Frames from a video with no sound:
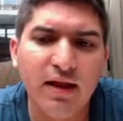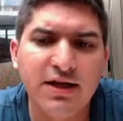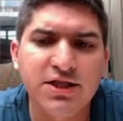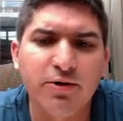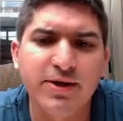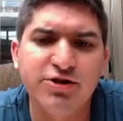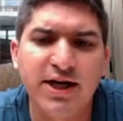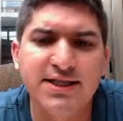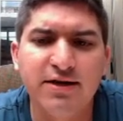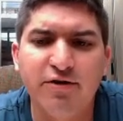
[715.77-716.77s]
So we
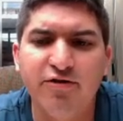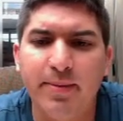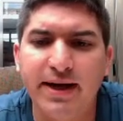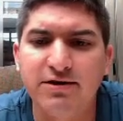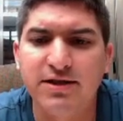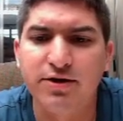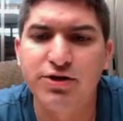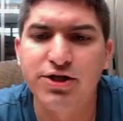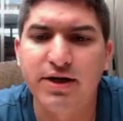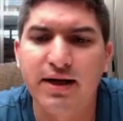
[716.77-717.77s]
tried to look for a better
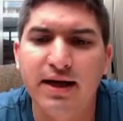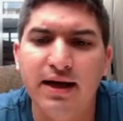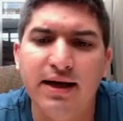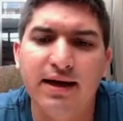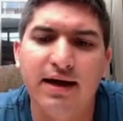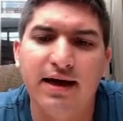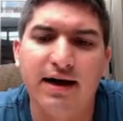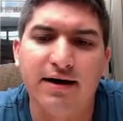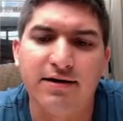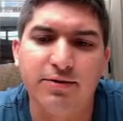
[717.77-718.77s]
solution.
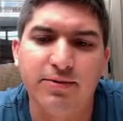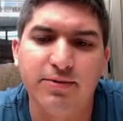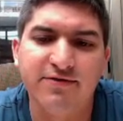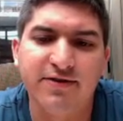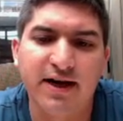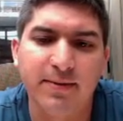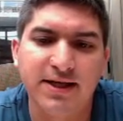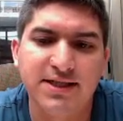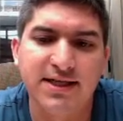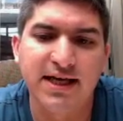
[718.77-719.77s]
So we developed this set of